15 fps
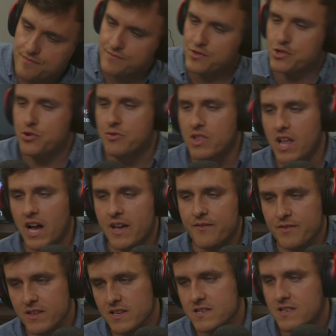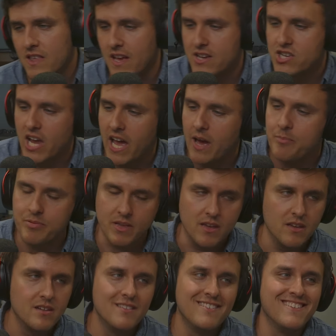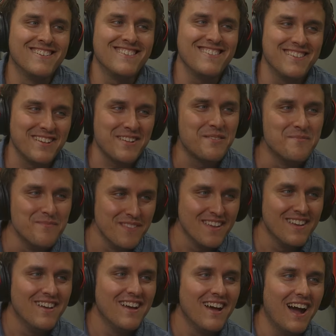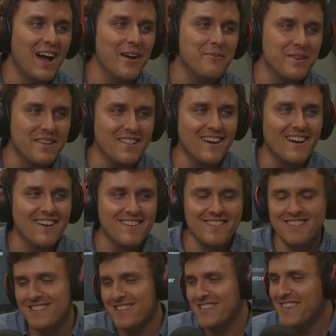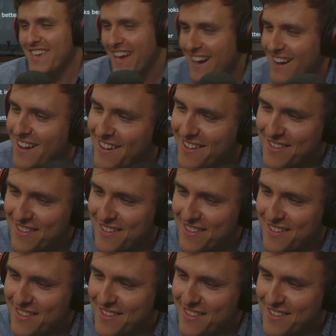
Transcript: Too lively / happy. I mean, yeah.